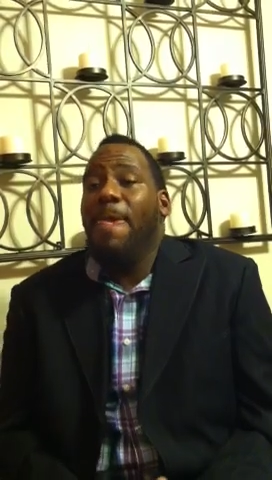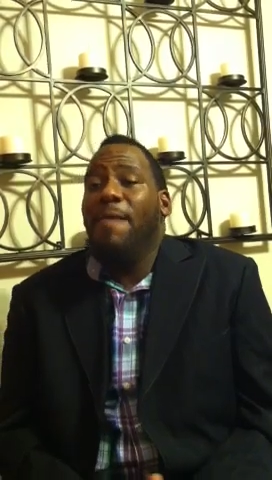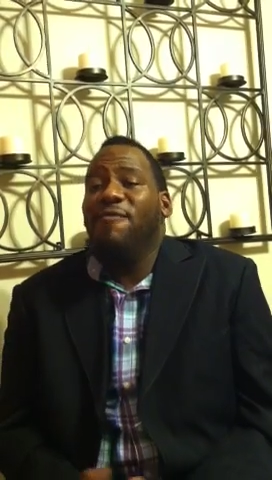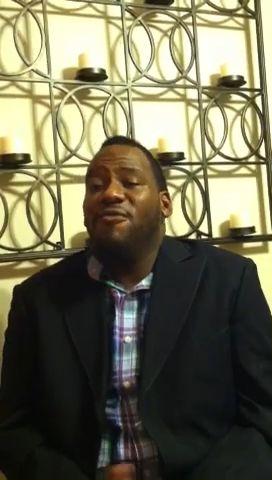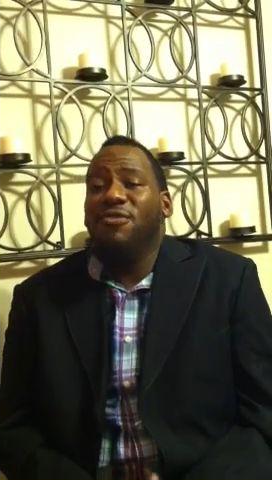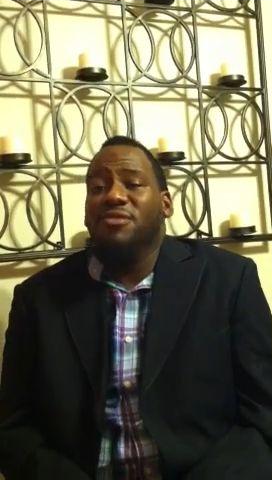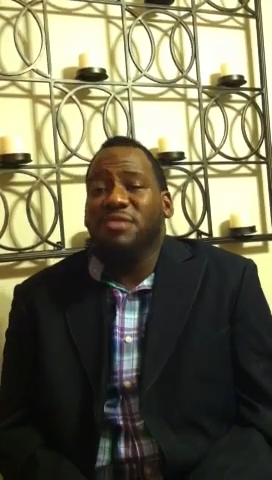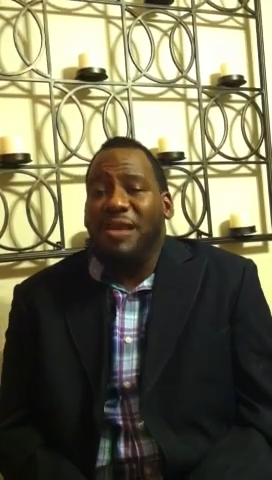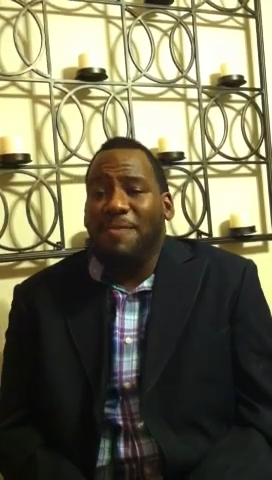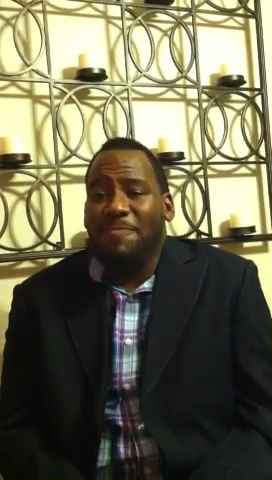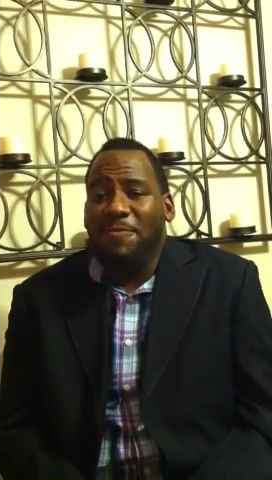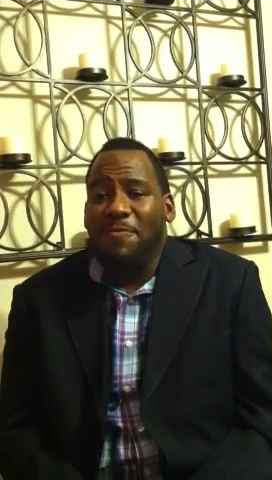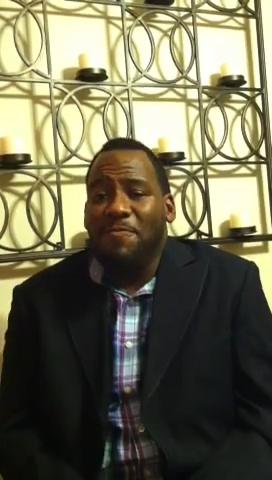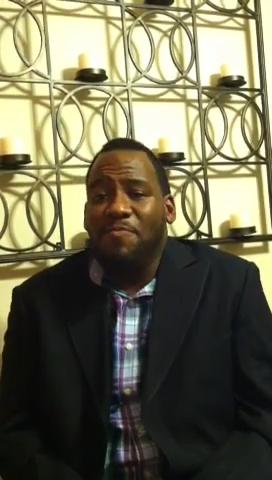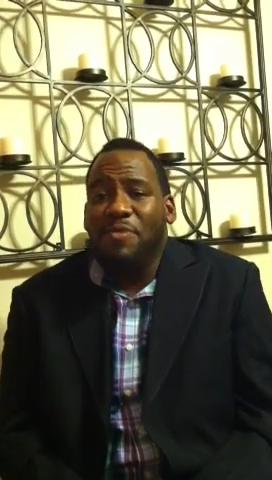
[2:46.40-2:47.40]
For
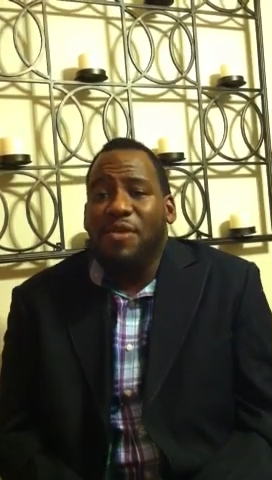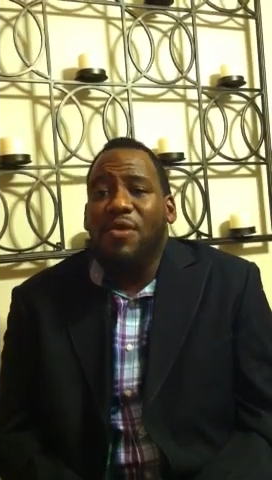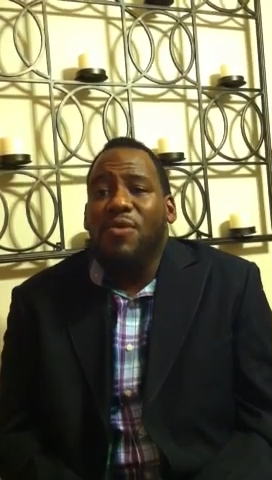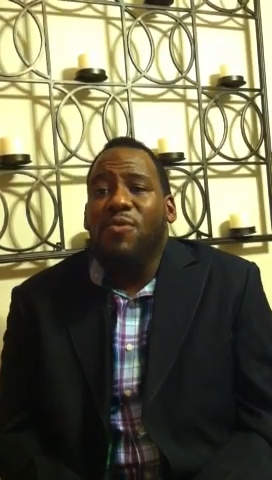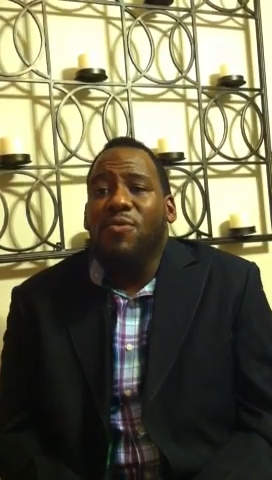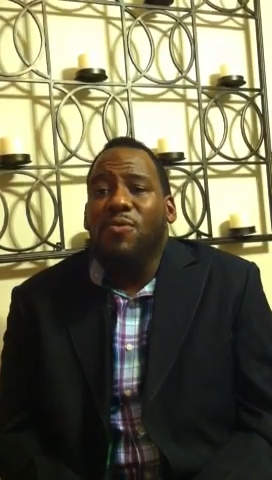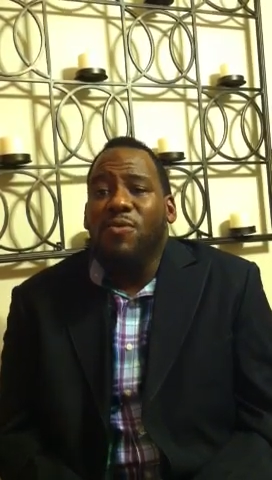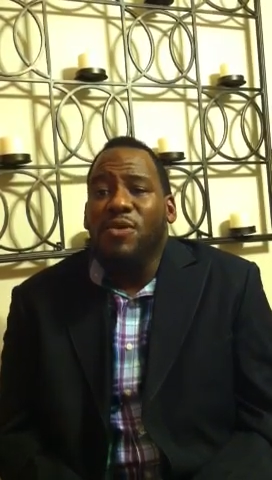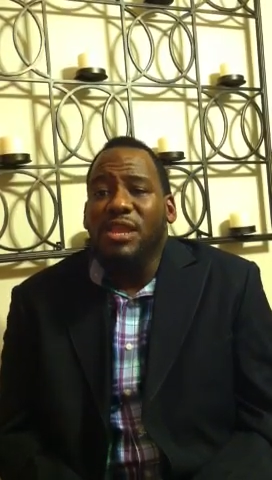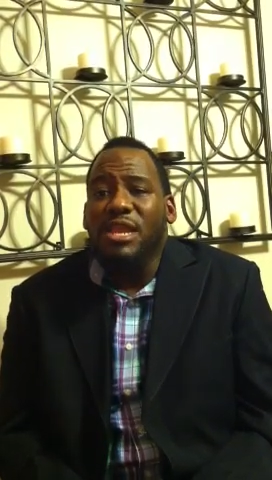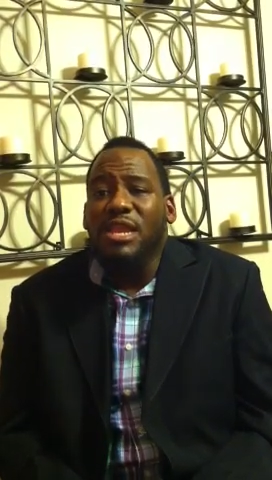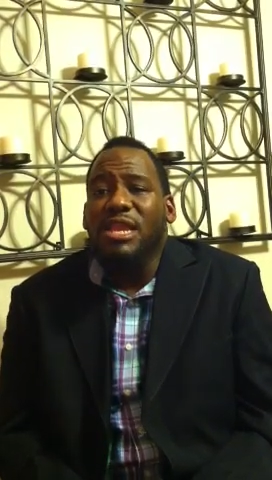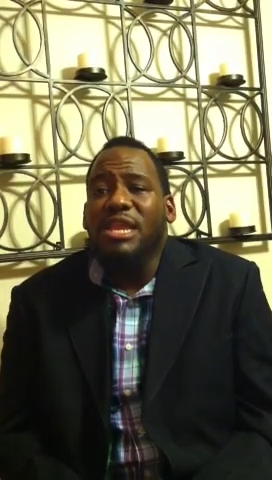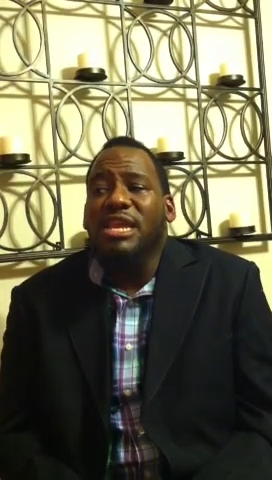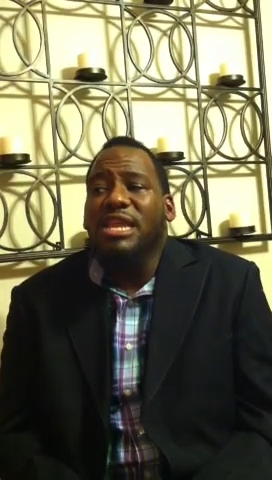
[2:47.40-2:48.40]
example, we
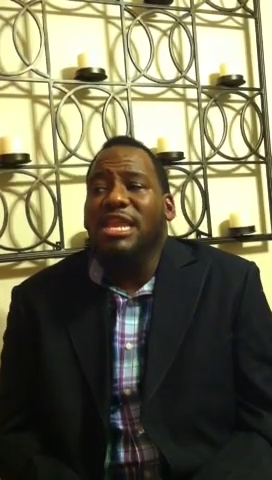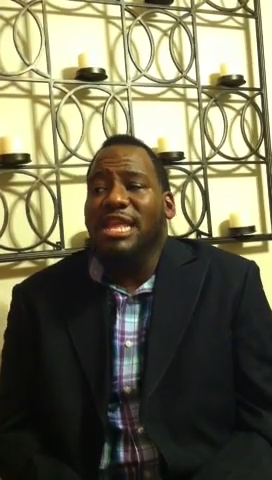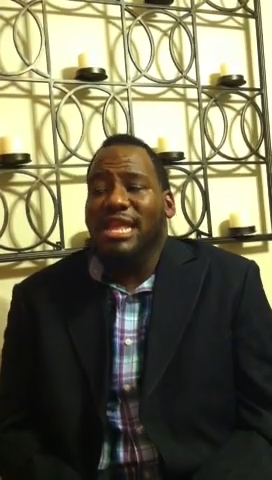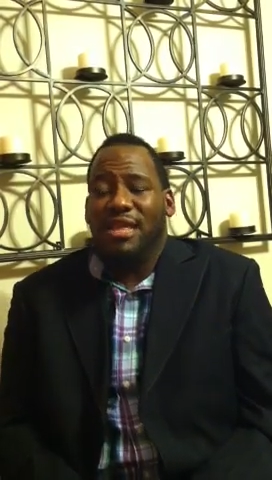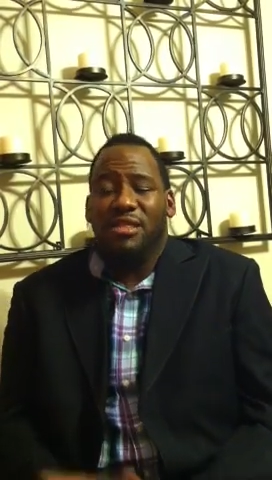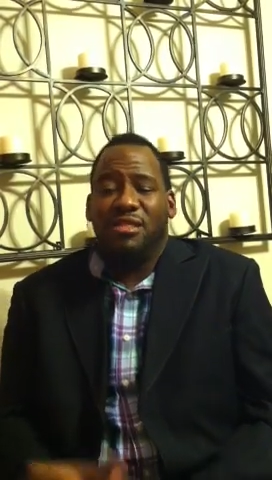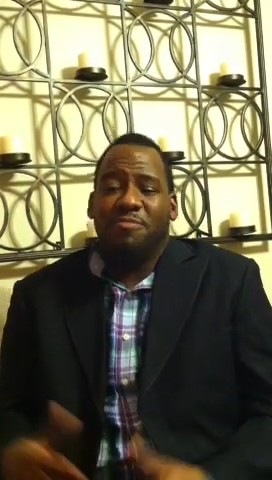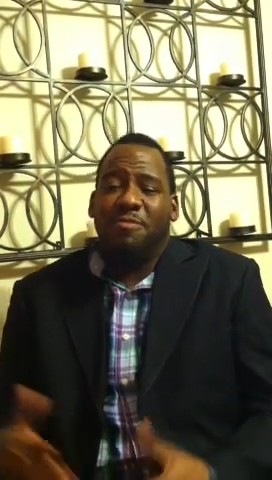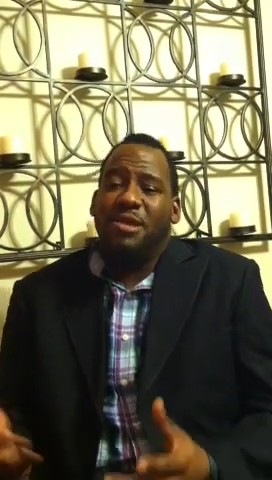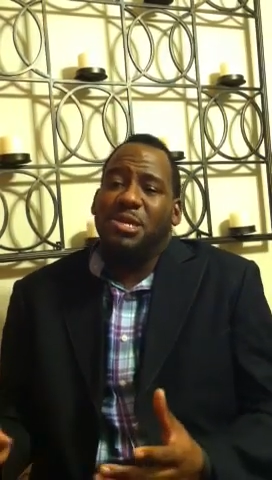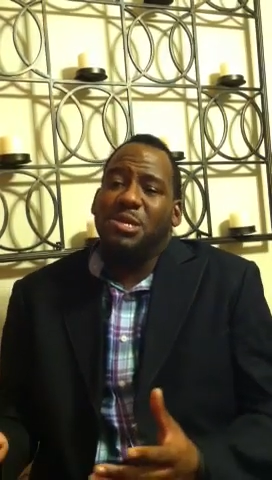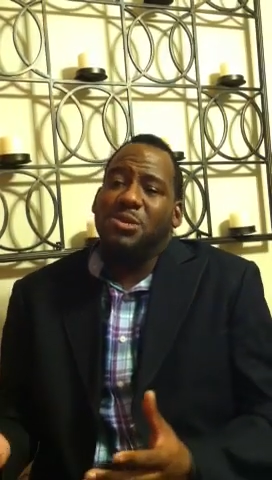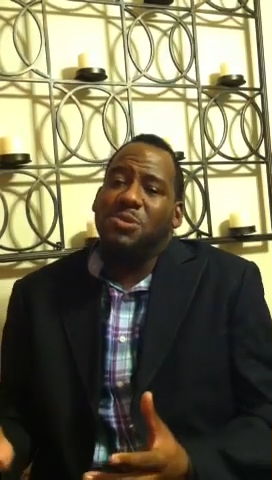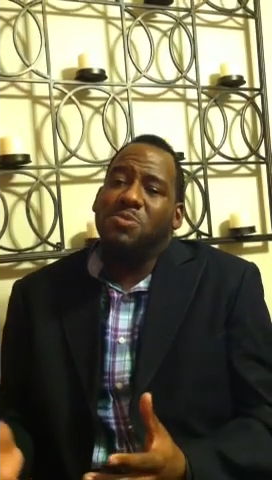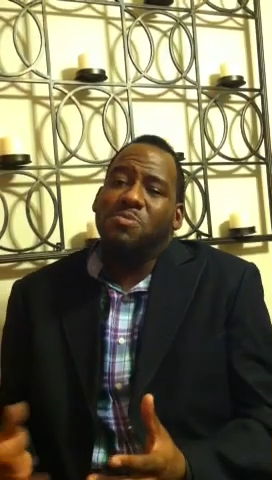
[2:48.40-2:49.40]
needed
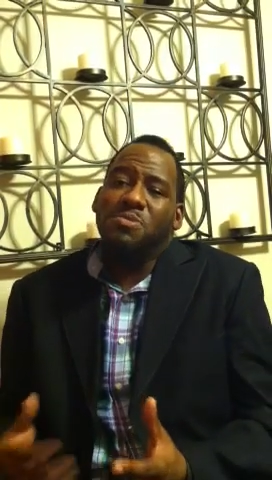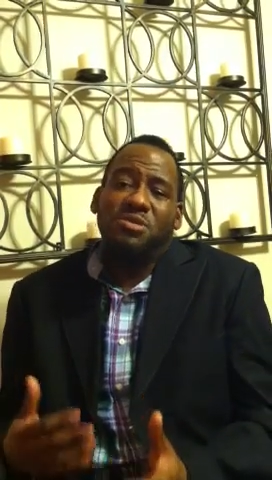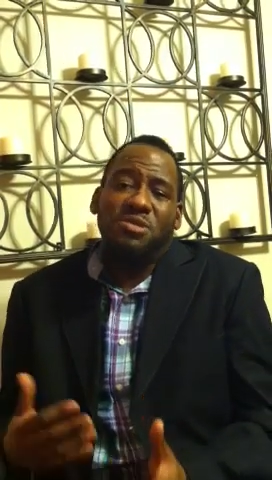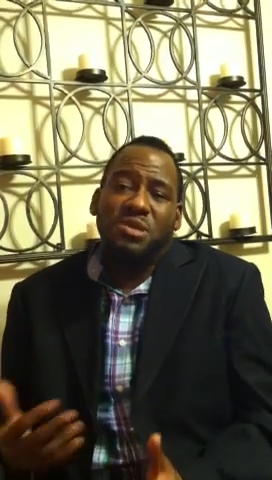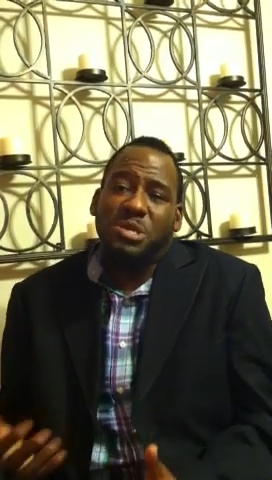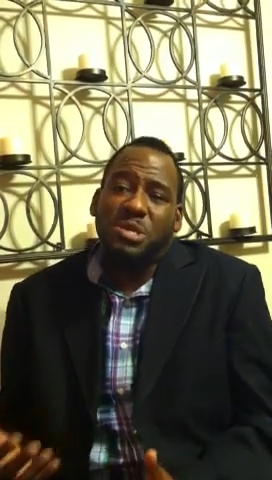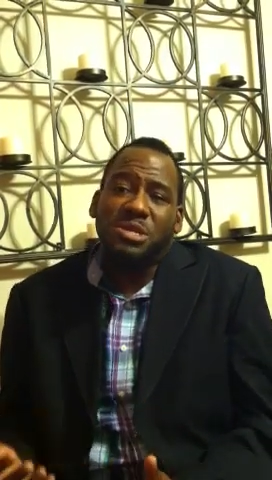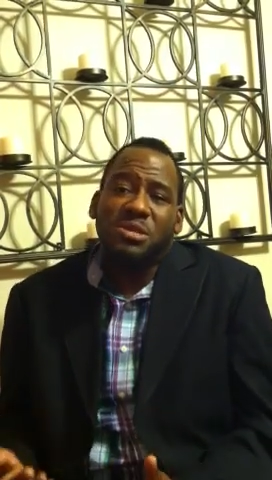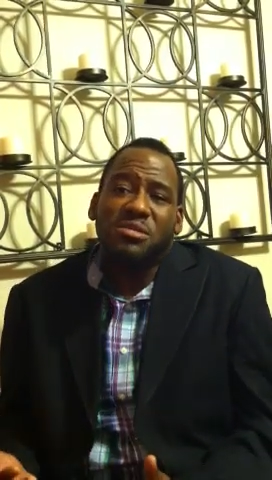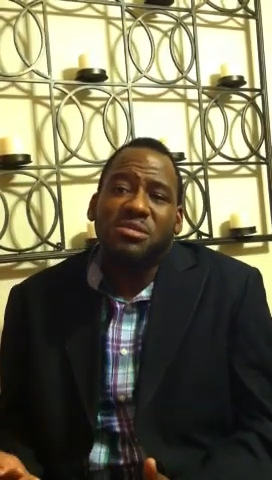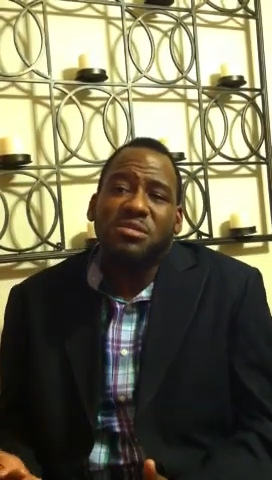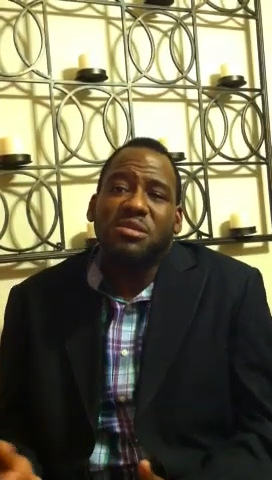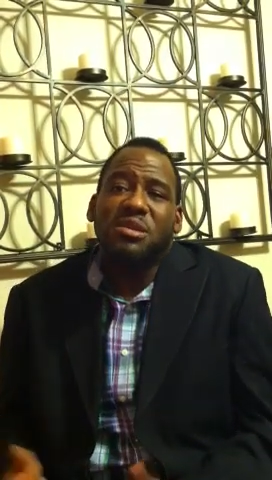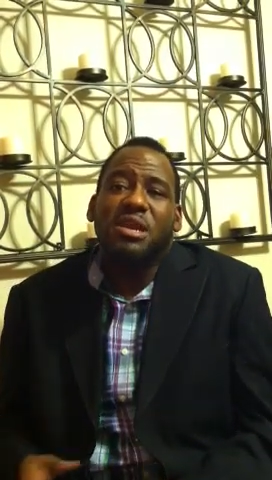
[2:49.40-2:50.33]
special musicians,